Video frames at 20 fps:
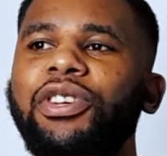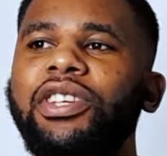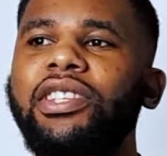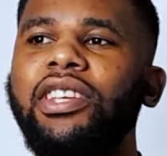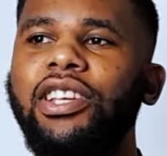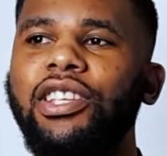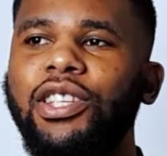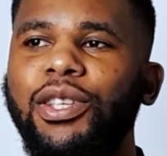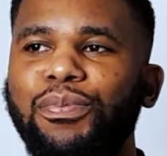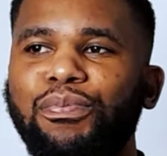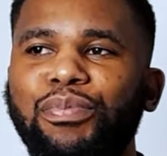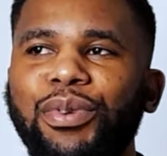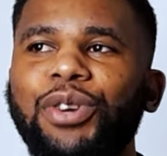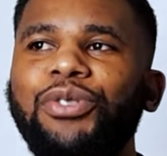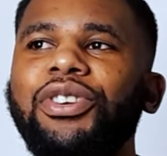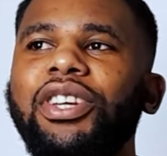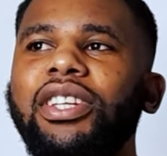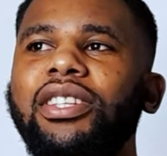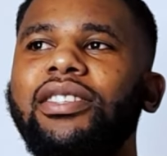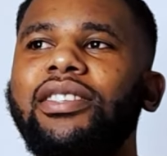is a
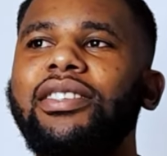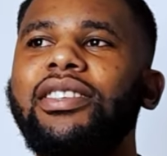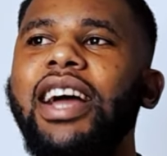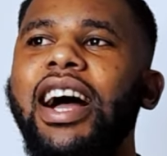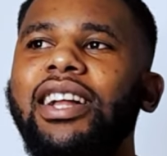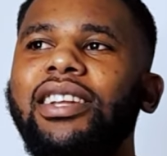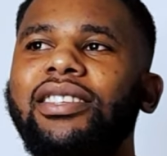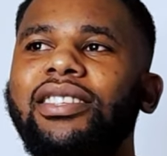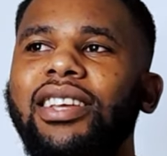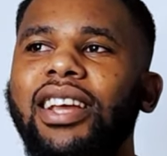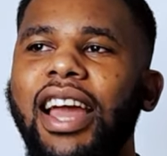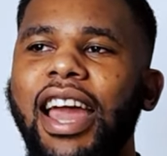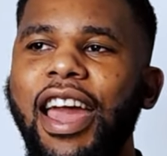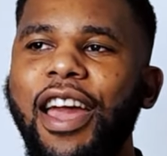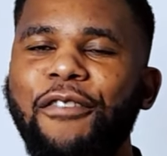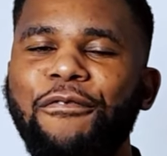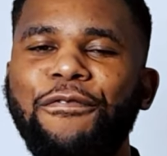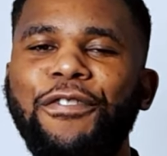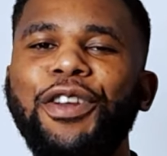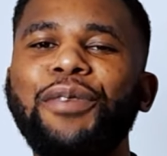spirit that
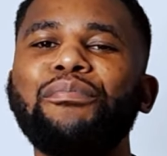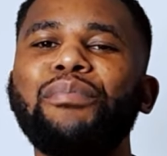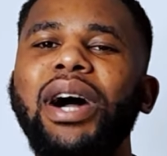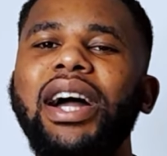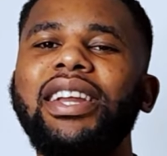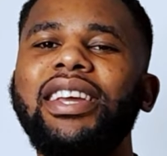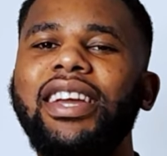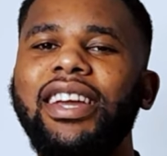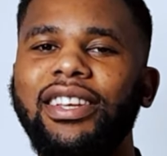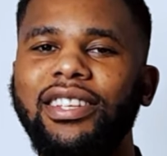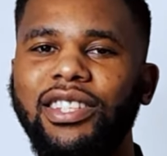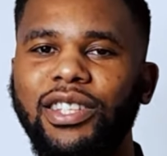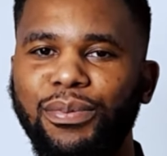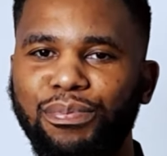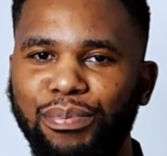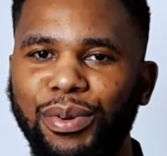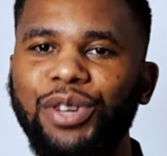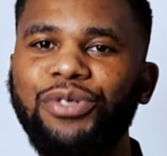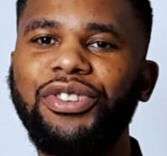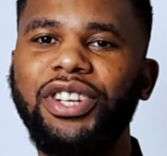everybody
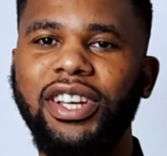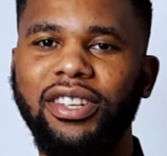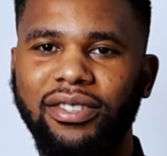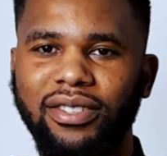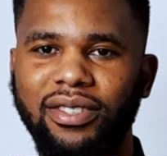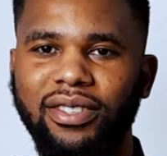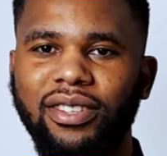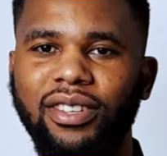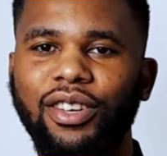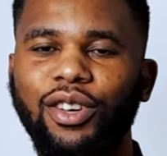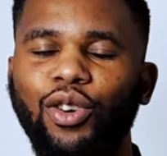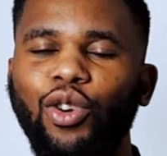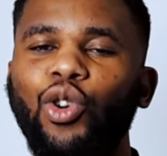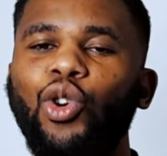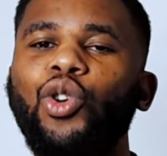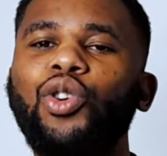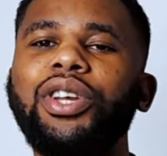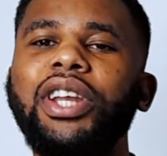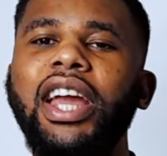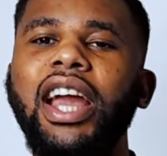experience
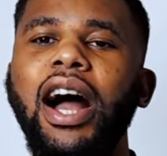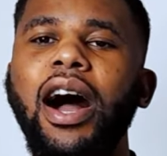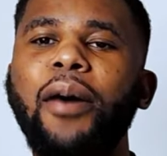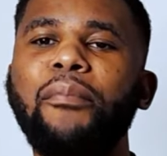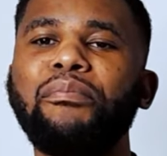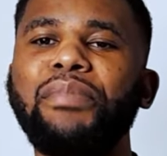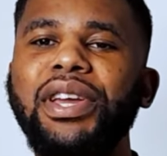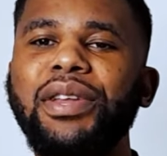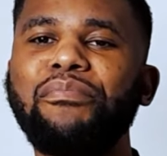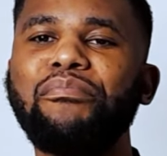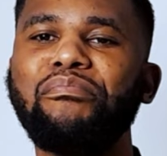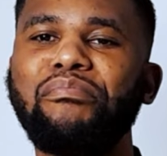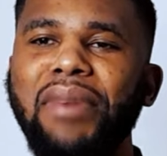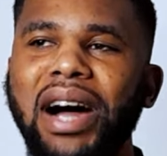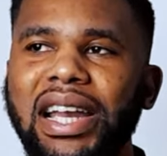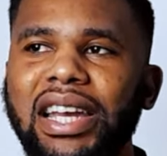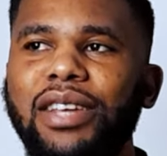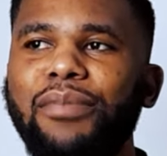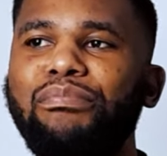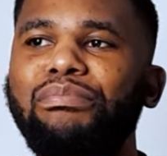or they are being
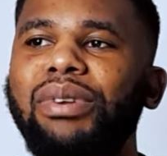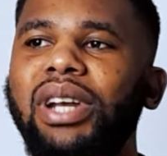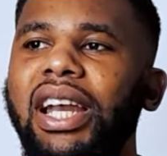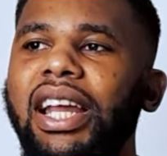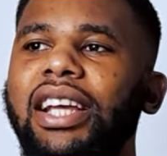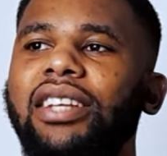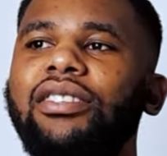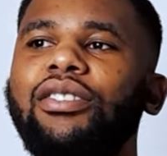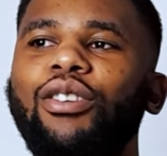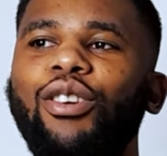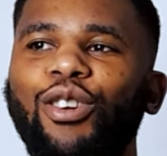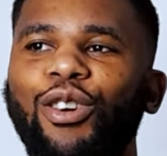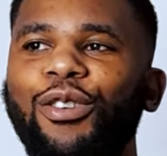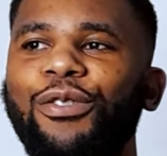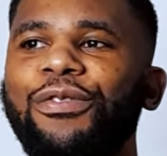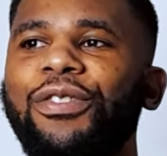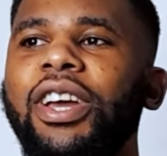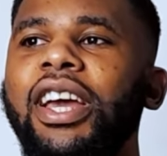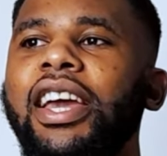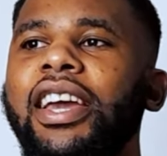manipulated
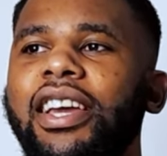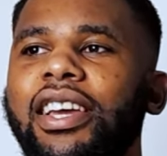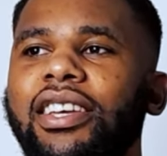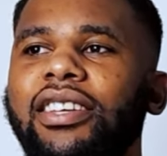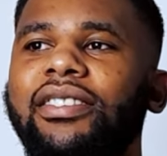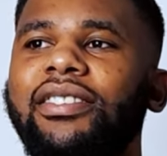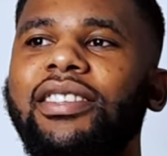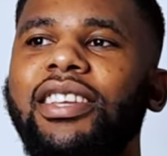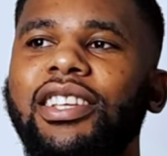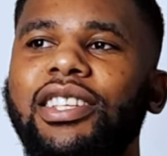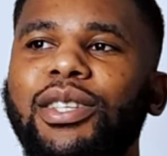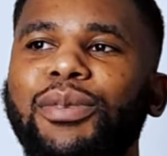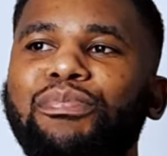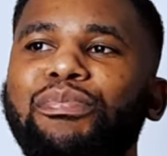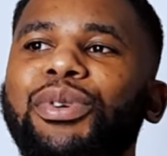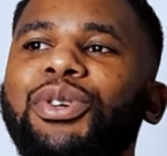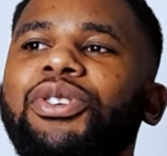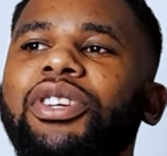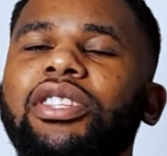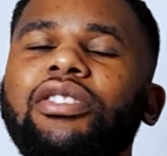of is the
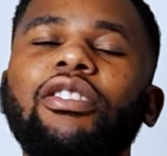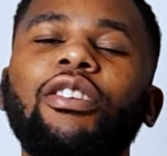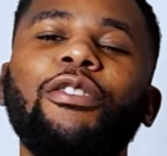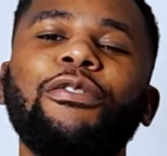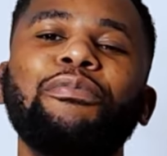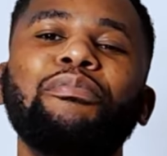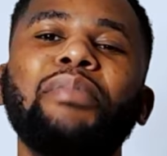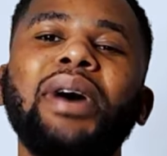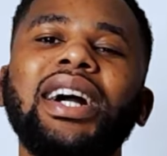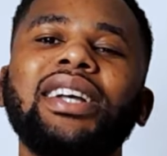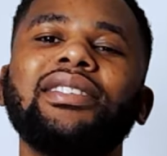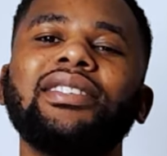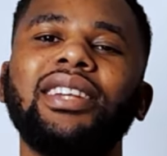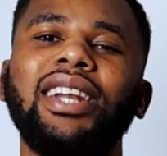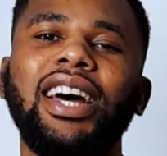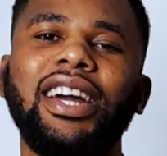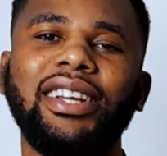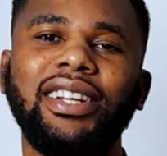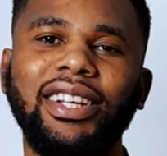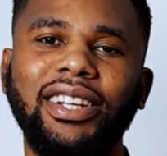spirit of
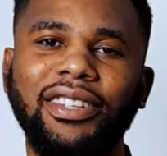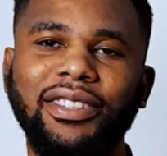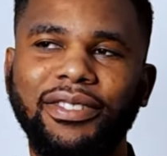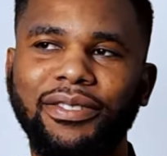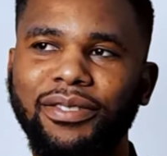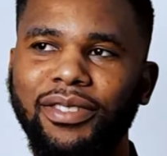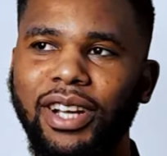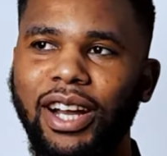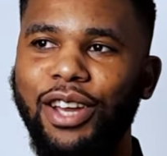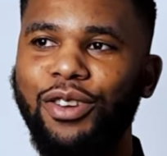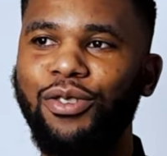backsliding are